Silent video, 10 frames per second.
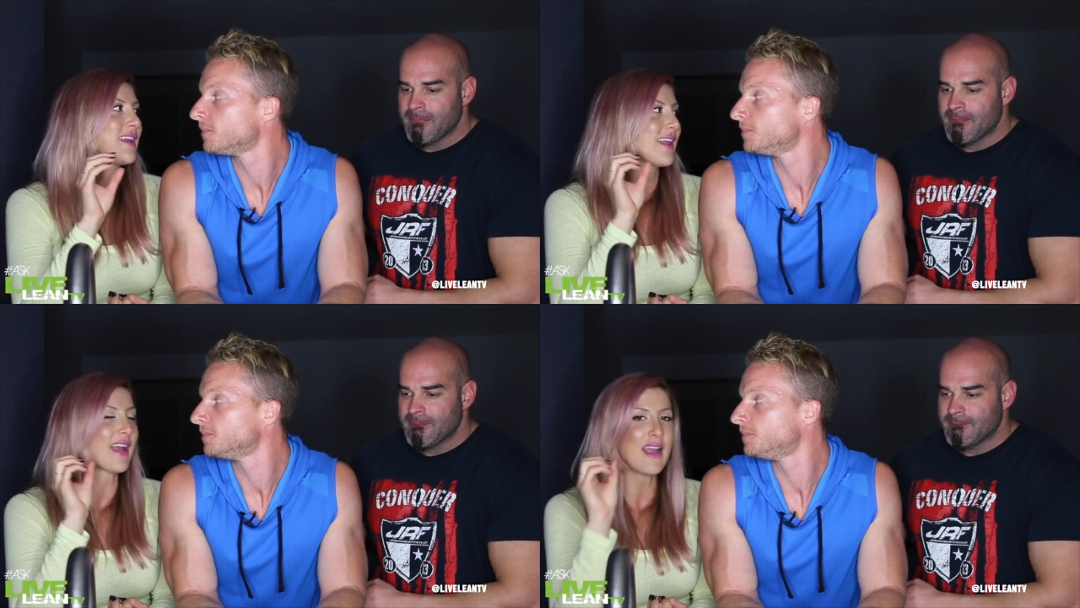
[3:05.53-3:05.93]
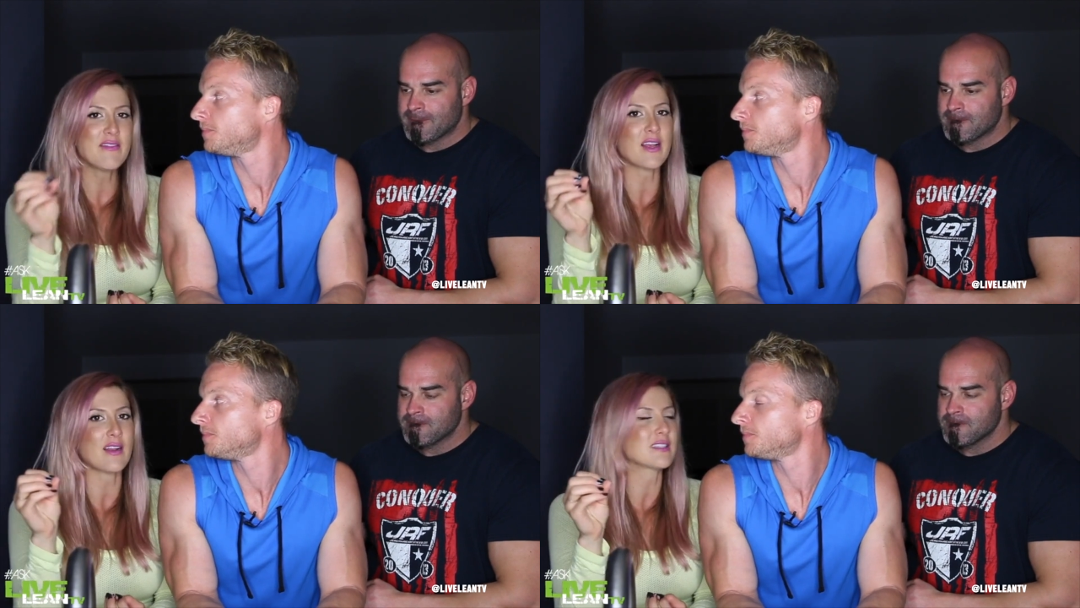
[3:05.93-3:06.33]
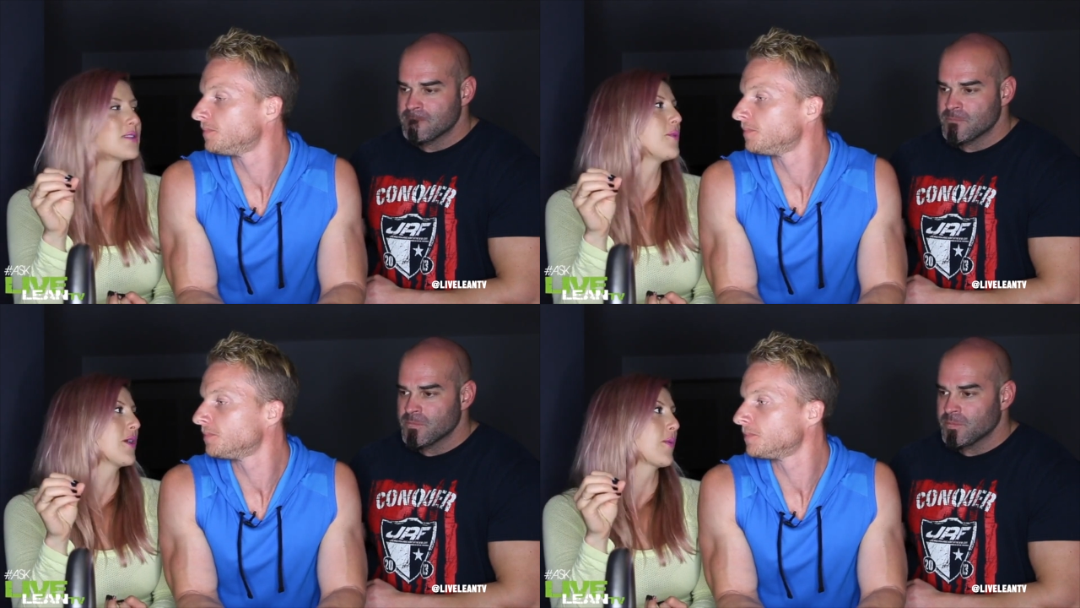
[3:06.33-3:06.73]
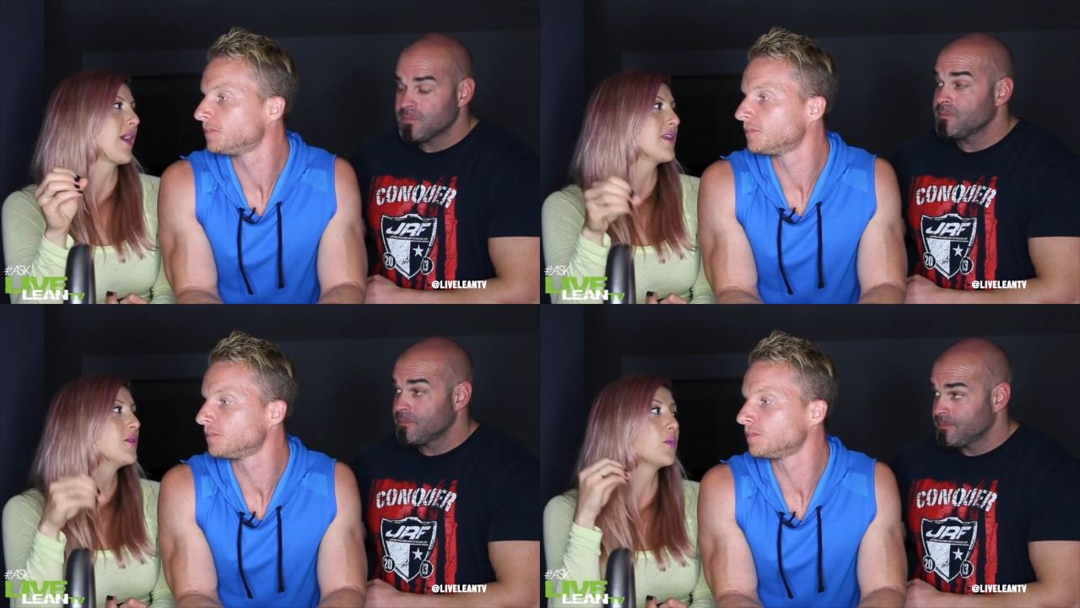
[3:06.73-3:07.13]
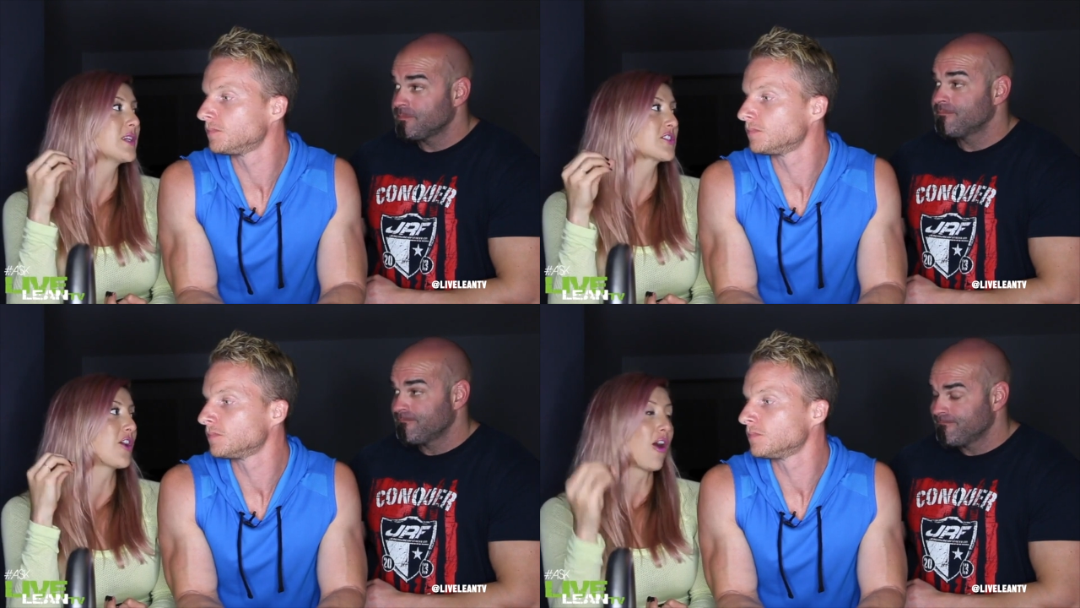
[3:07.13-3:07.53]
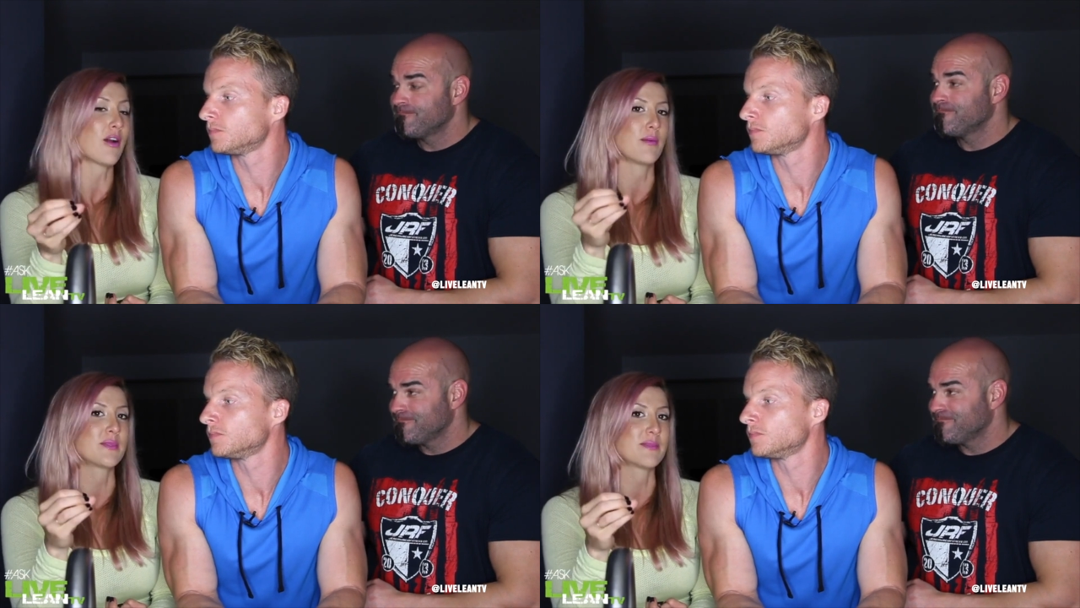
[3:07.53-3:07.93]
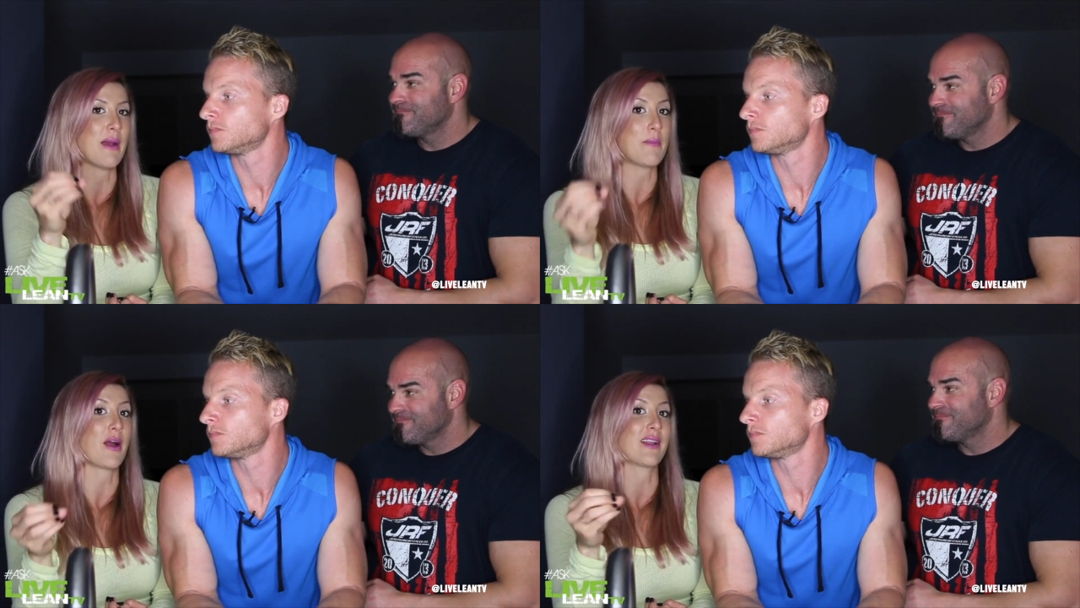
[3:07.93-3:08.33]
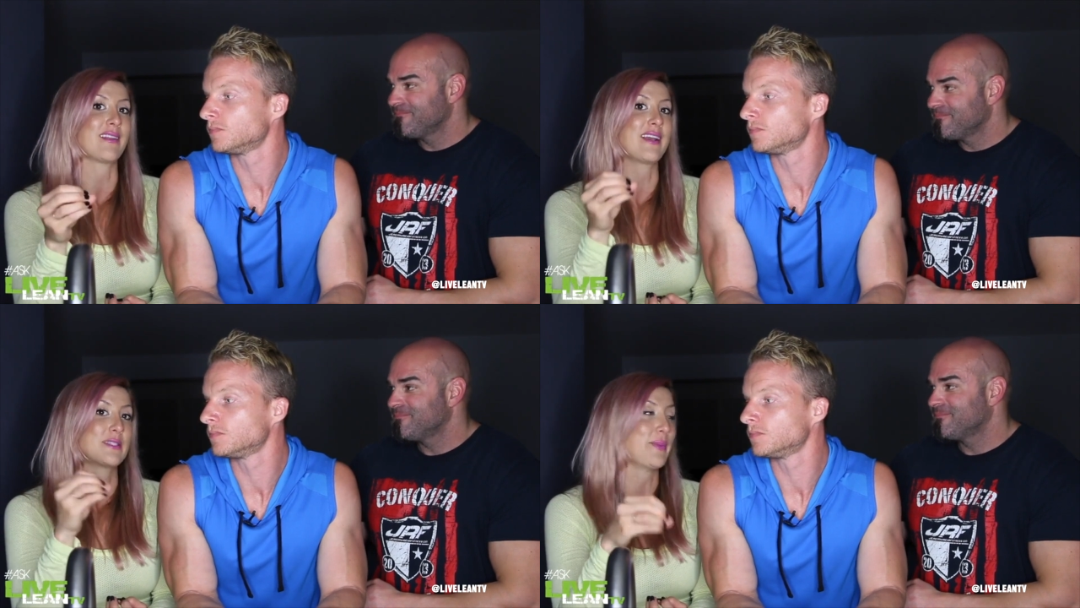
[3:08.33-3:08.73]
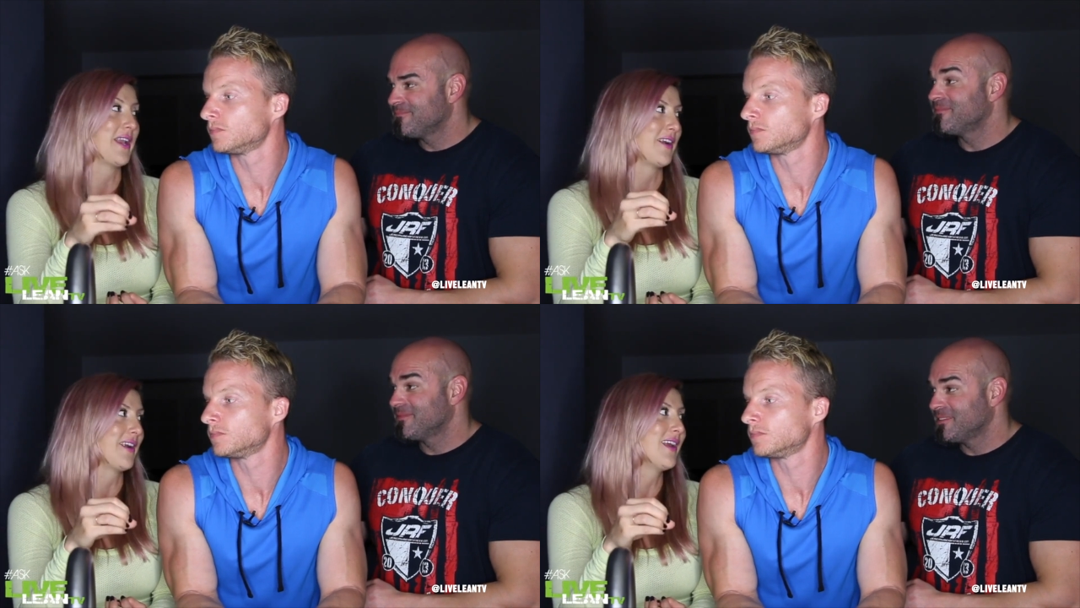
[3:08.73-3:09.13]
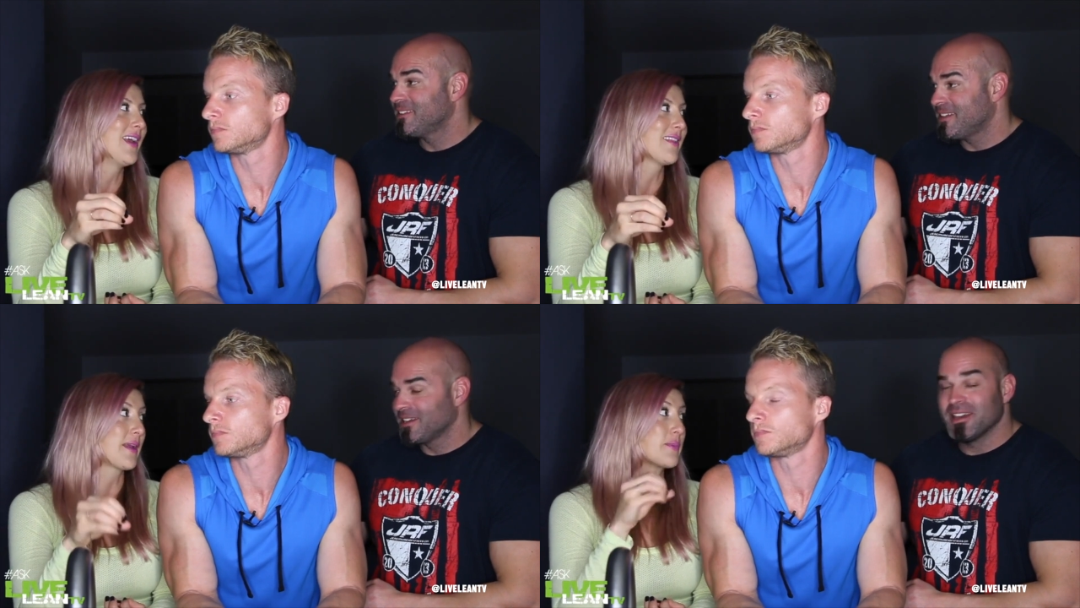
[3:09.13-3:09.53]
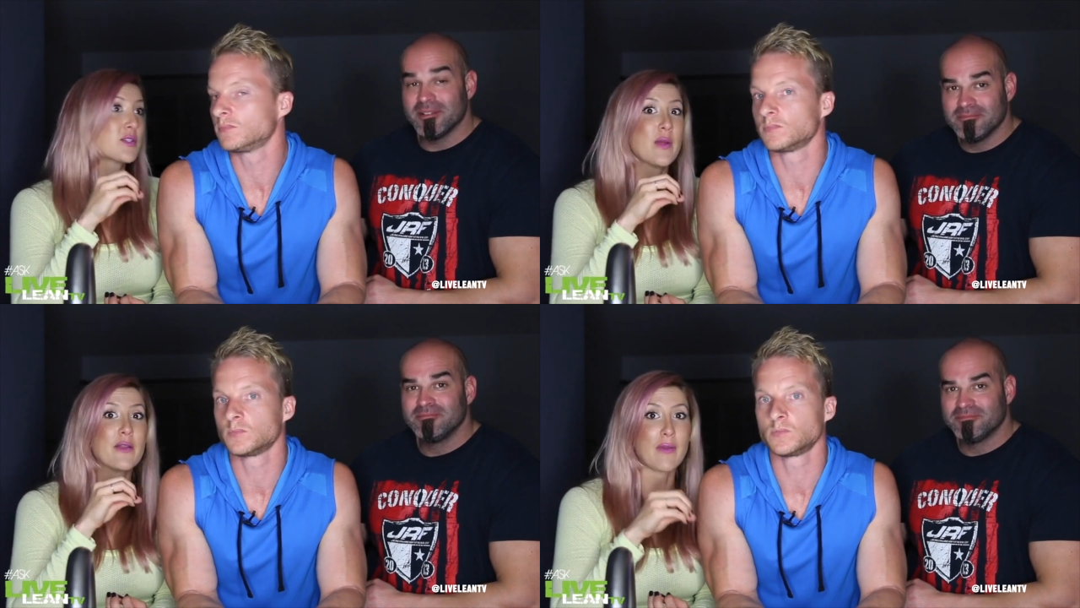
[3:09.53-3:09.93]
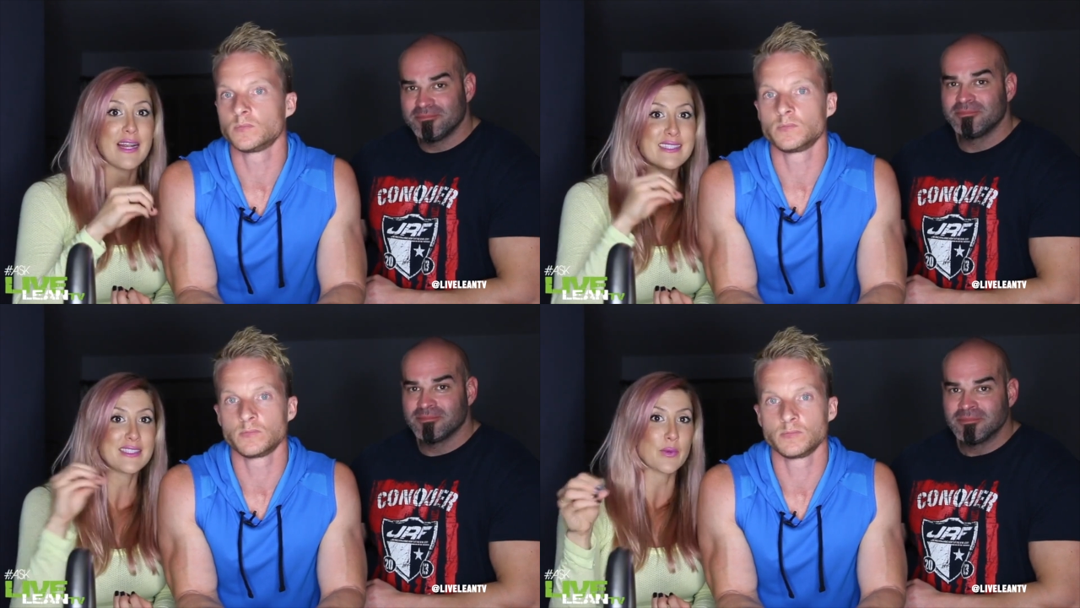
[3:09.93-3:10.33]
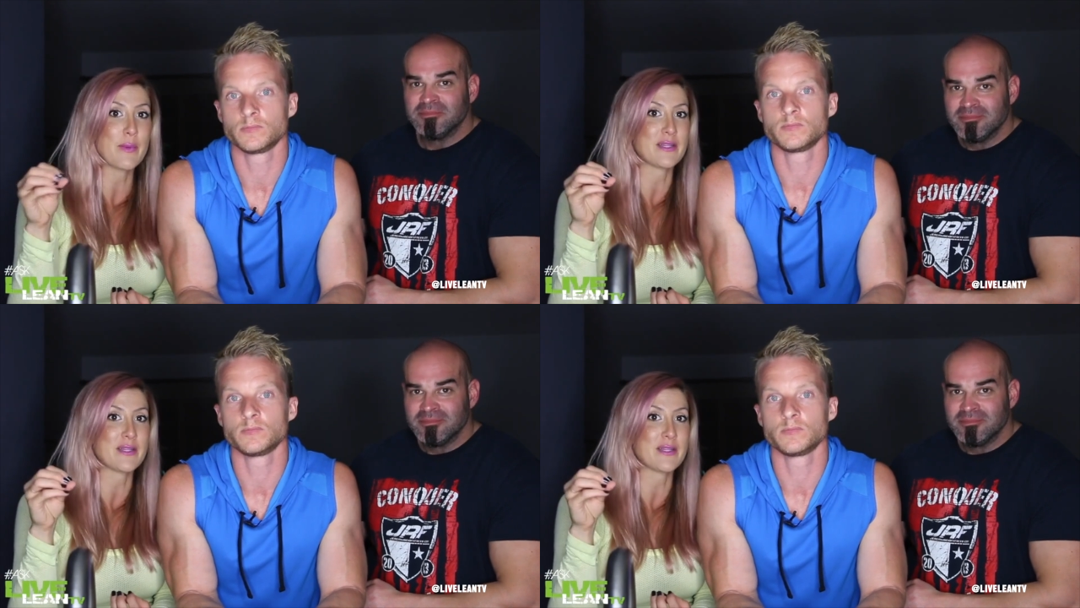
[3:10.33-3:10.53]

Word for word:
Speaker 1: Like I even got to the point where I knew which carbs my body liked better, like yeah. between rice and sweet